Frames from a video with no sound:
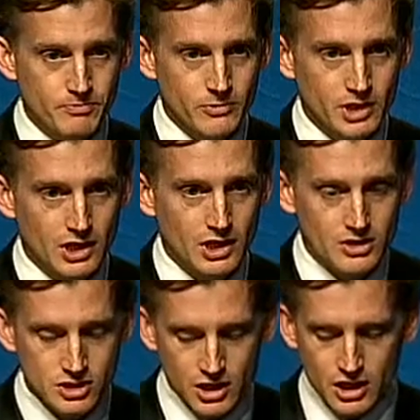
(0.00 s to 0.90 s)

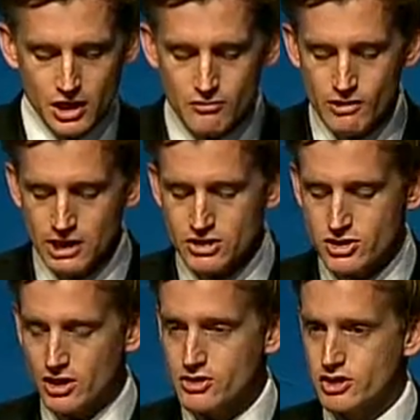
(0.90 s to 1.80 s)
And it really
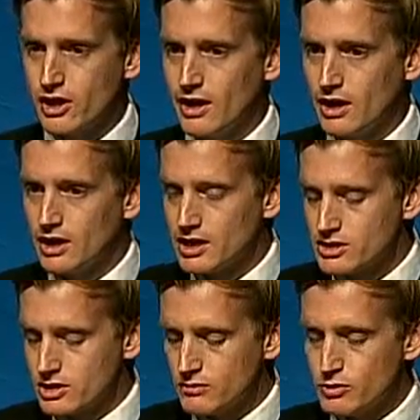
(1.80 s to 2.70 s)
starts to highlight
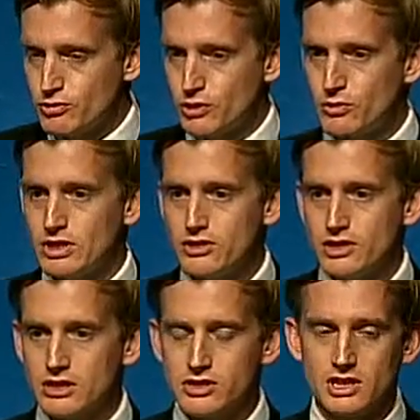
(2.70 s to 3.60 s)
that if you bring all these
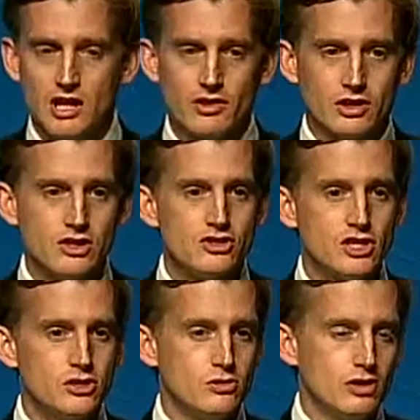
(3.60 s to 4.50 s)
things together,
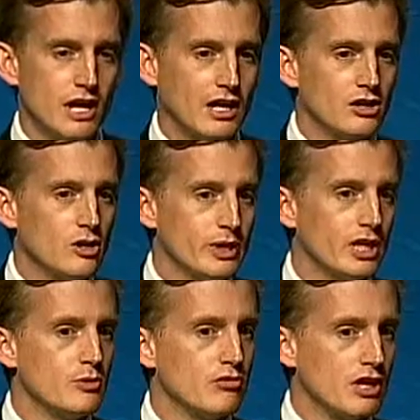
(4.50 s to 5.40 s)
continued economic
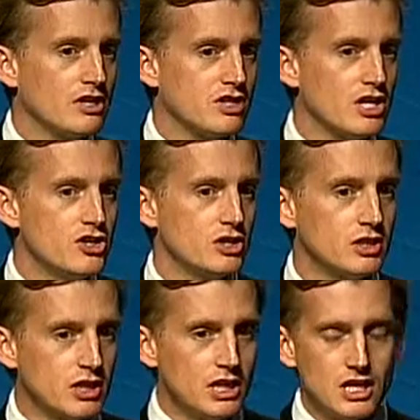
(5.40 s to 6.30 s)
liberalisation
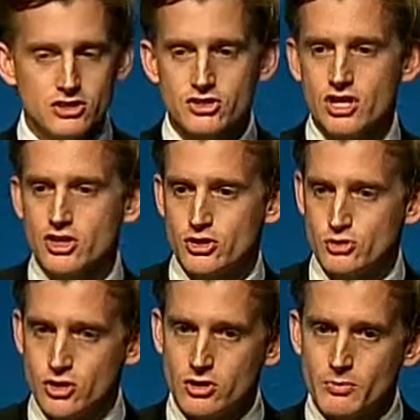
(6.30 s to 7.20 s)
is essential
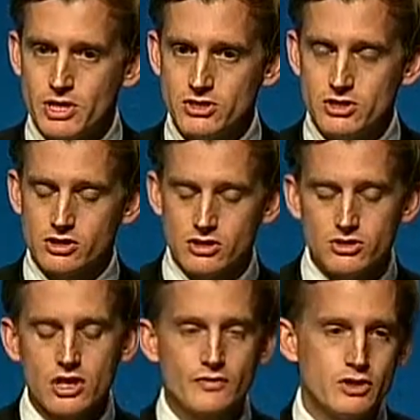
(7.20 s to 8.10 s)
so that business can
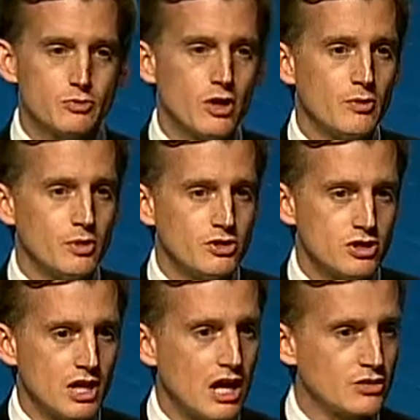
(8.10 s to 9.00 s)
serve its purpose
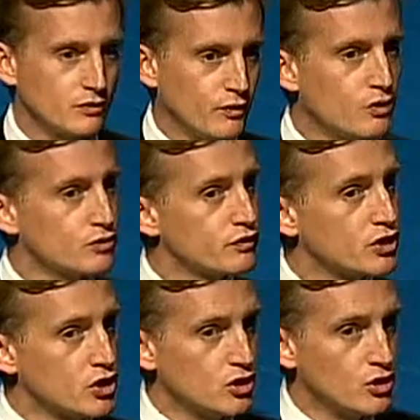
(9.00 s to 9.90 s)
as a force for
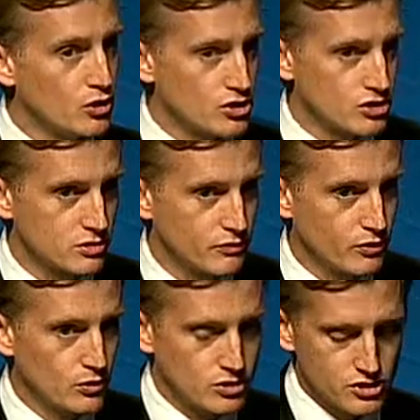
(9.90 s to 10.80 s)
good, not just a
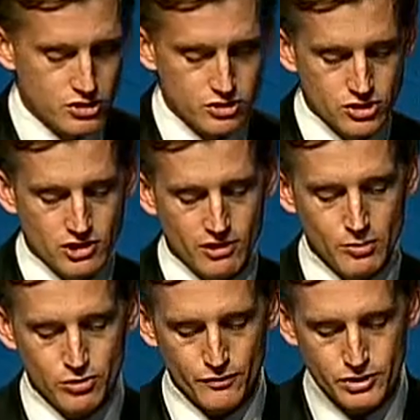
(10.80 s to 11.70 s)
force to
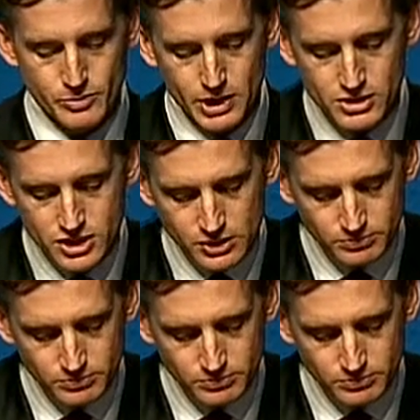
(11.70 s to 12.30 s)
generate profitability.